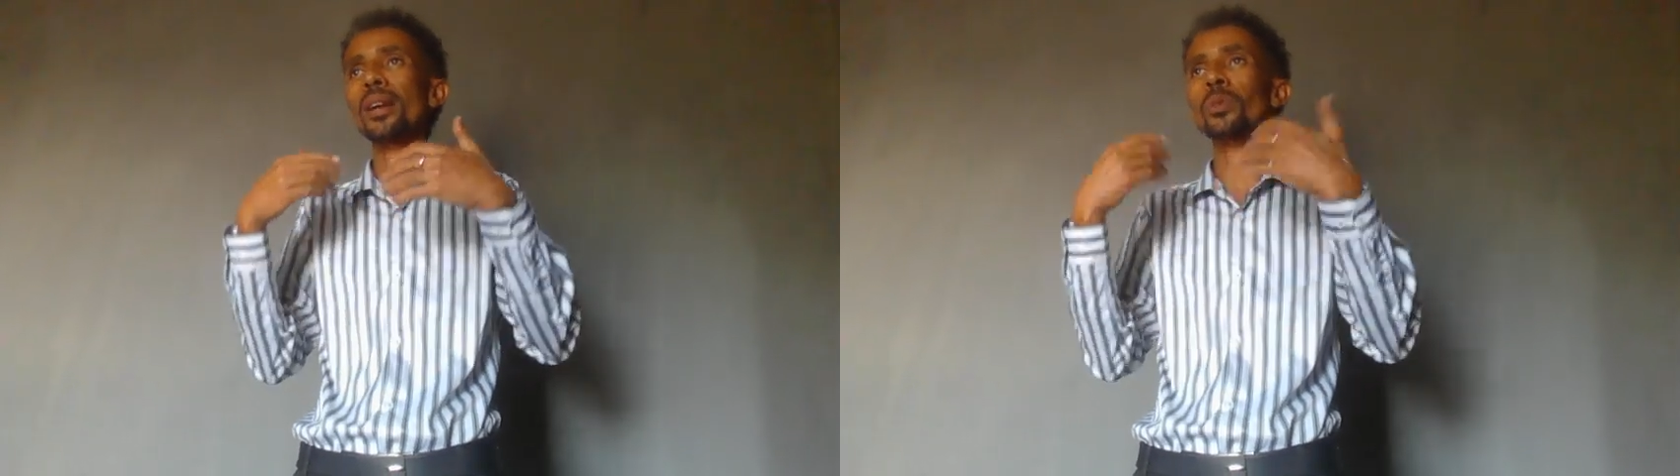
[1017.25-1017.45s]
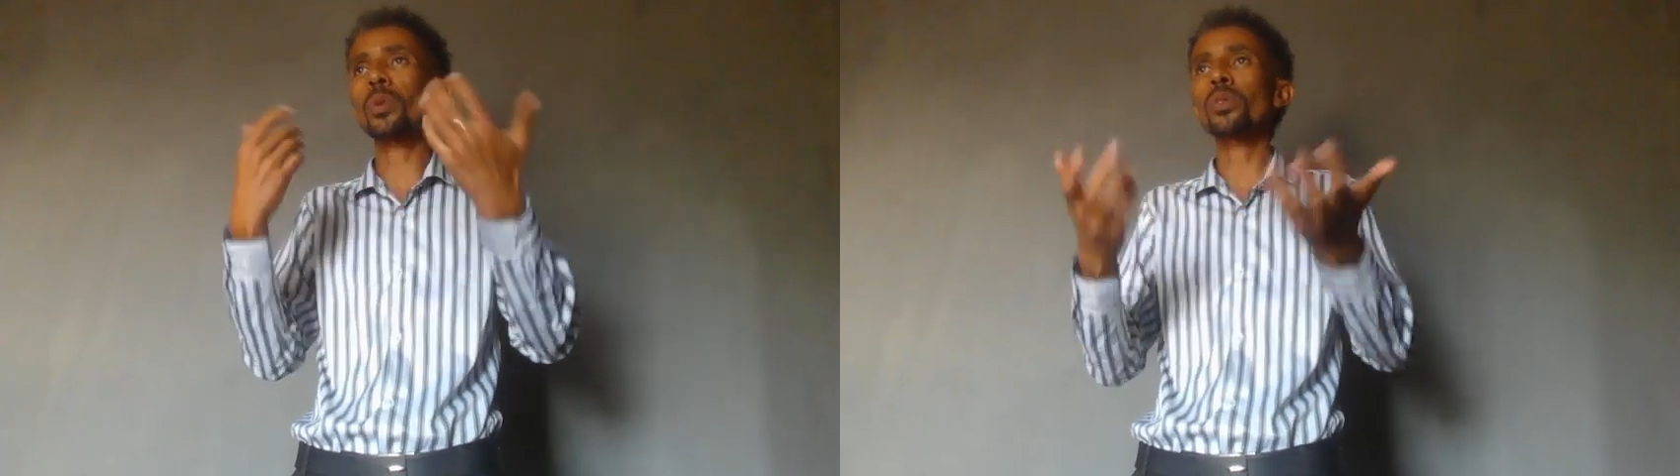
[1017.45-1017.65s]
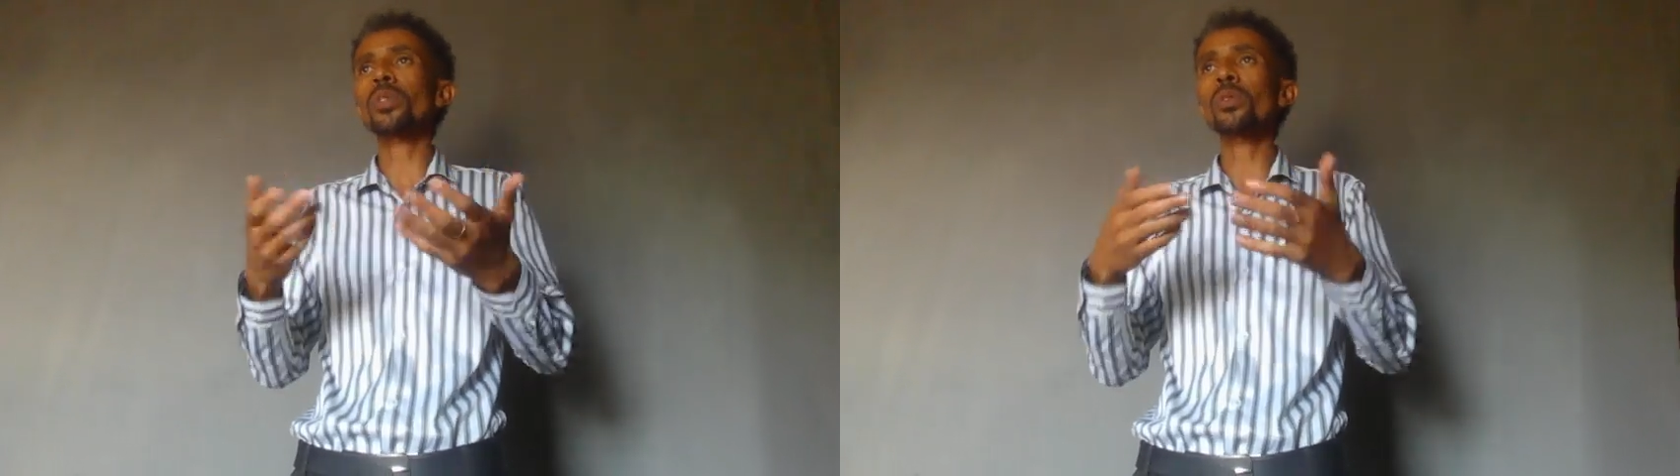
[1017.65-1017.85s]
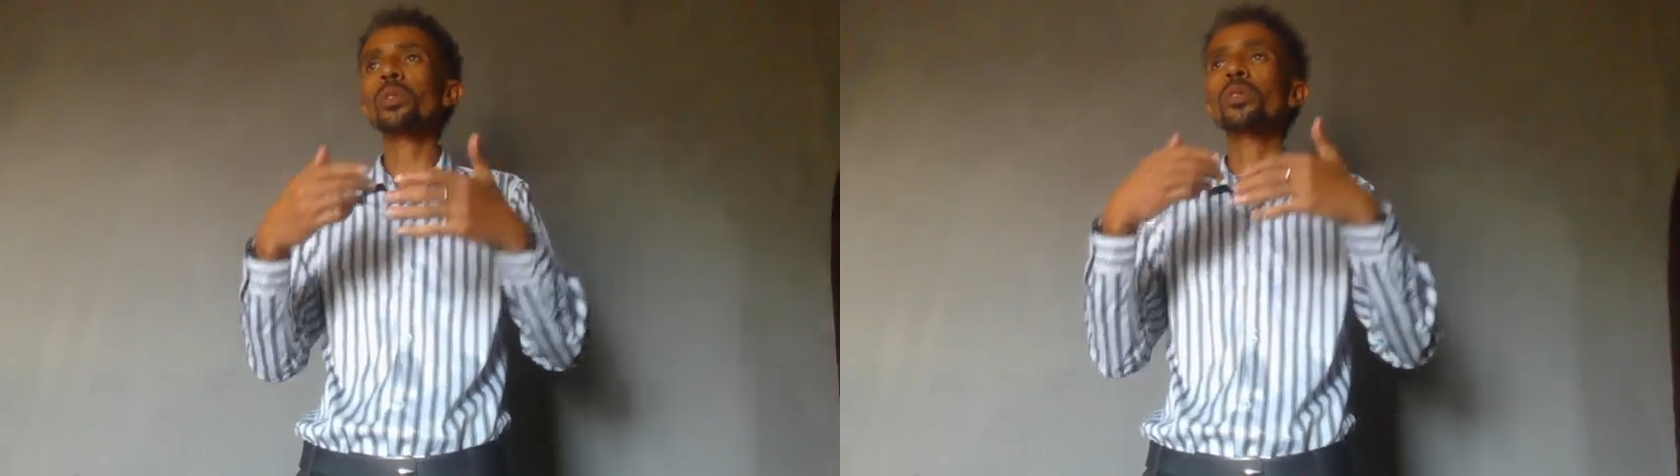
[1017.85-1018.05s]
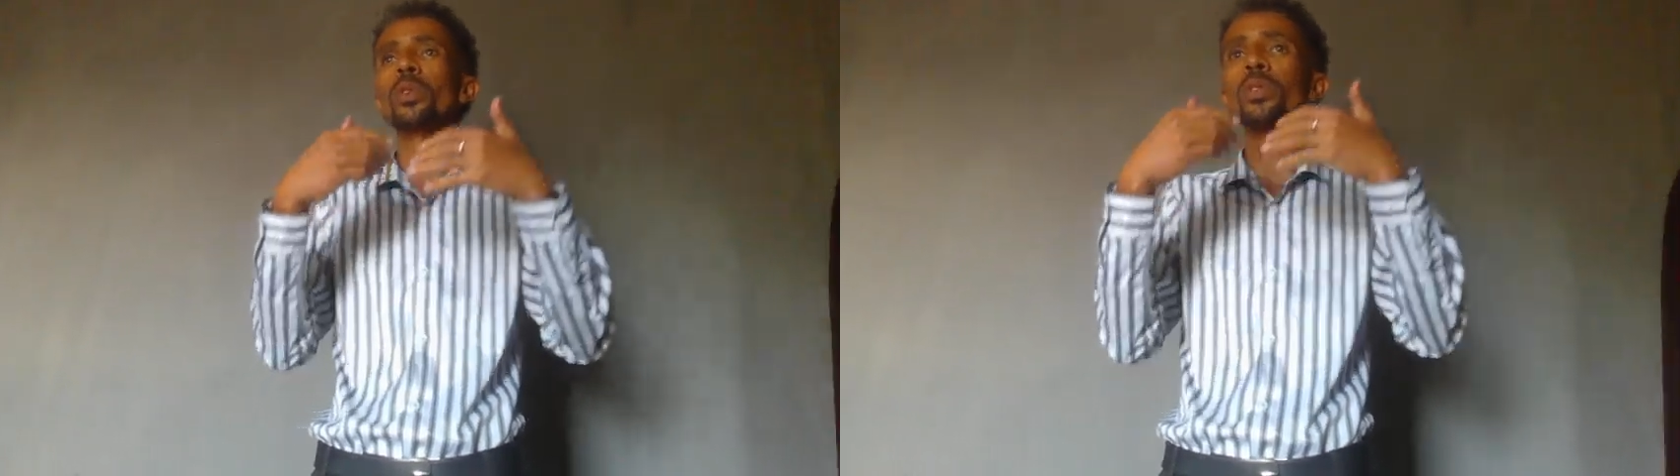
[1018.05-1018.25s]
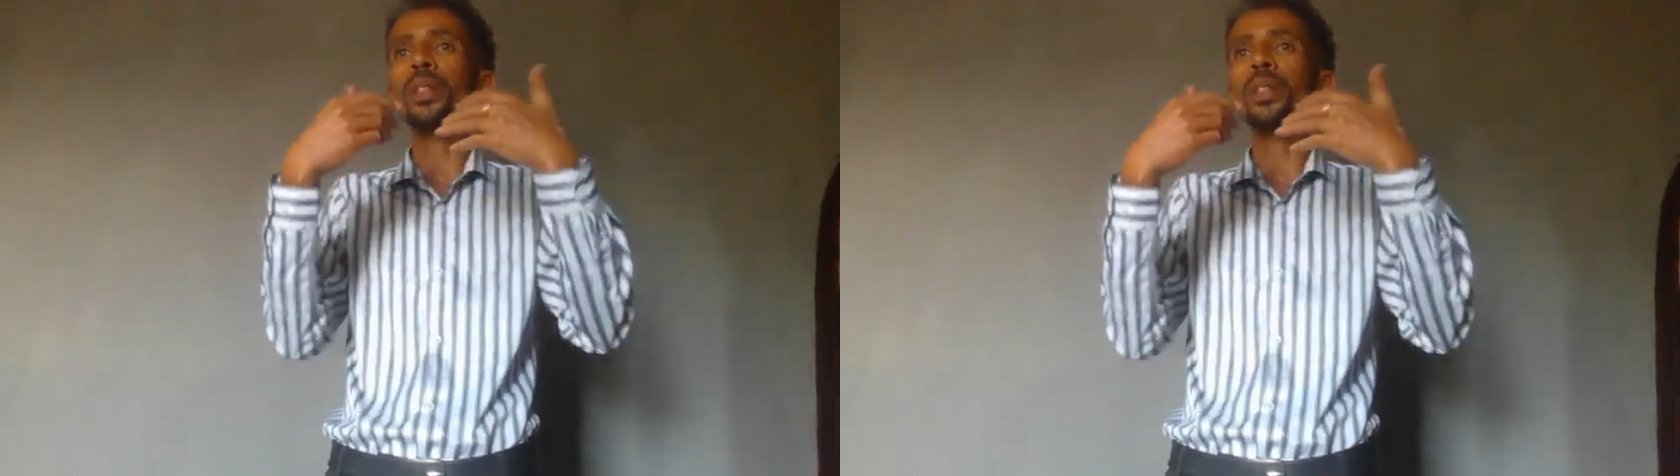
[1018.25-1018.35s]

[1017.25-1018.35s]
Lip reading: tools used for the